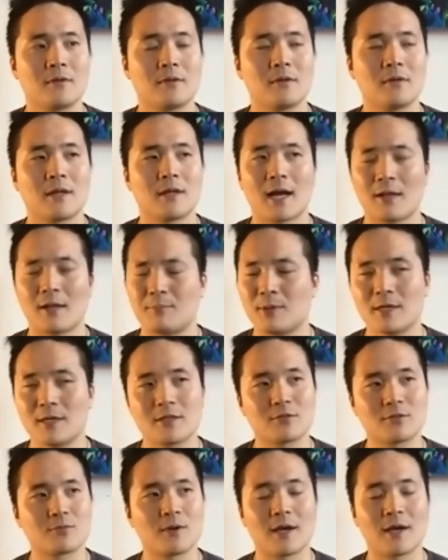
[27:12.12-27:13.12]
like, put it
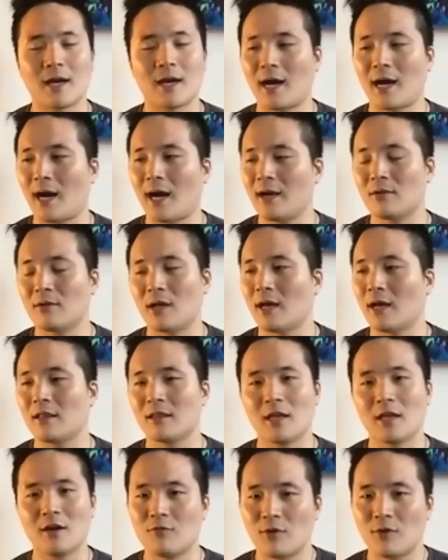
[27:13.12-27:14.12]
this way. I
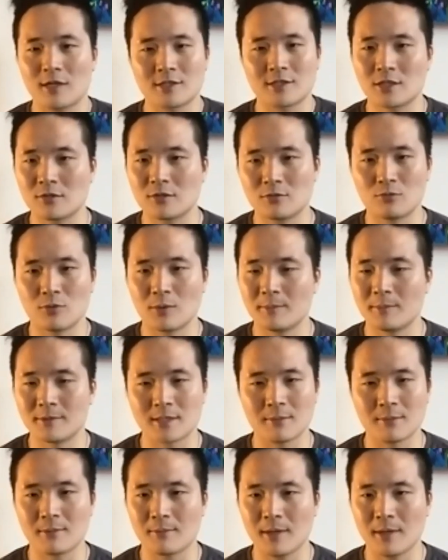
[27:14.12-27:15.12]
love watching women's
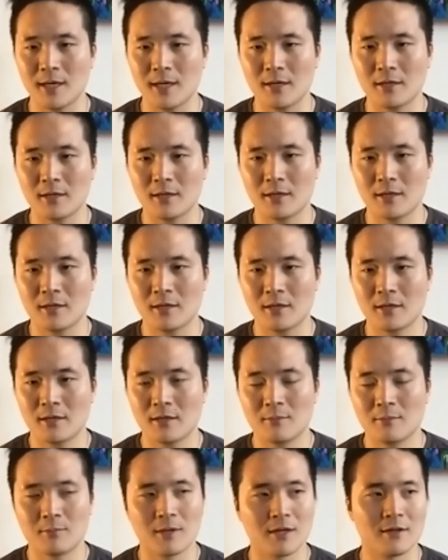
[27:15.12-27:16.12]
MMA,
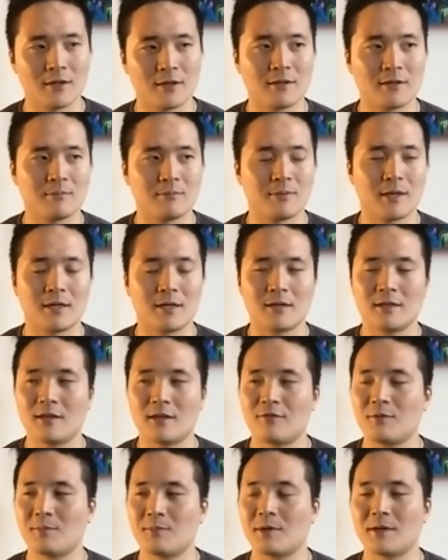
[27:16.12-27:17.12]
yep. But
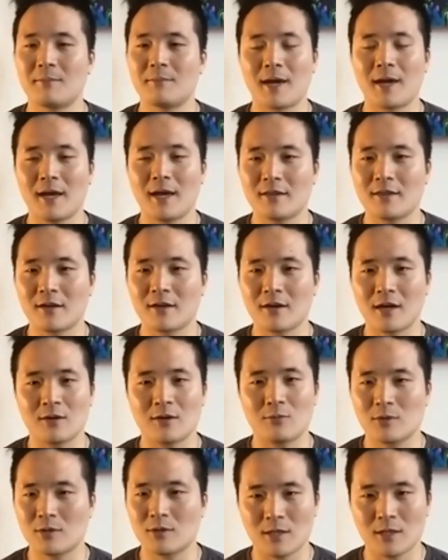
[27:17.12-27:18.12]
if you put a man there, I don't
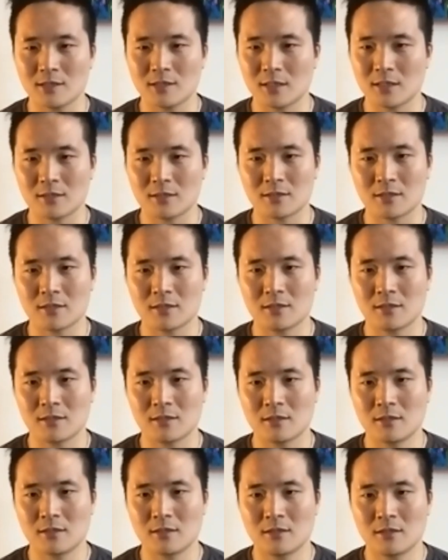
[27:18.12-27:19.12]
want to watch that shit.
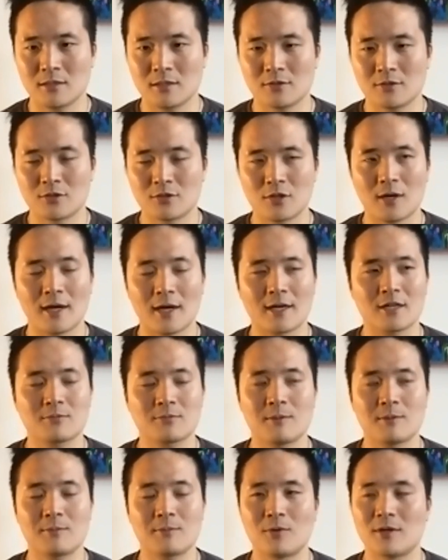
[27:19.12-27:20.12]
So I guess
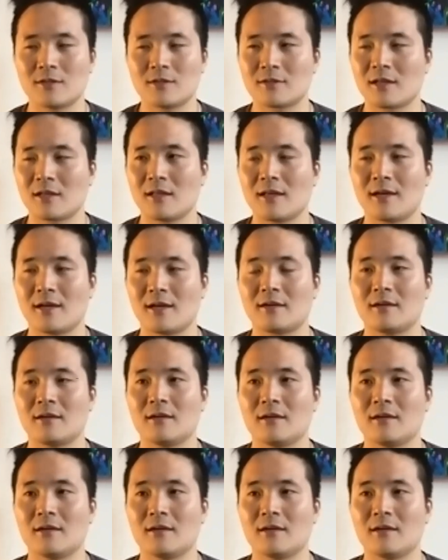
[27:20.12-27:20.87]
my point is that like,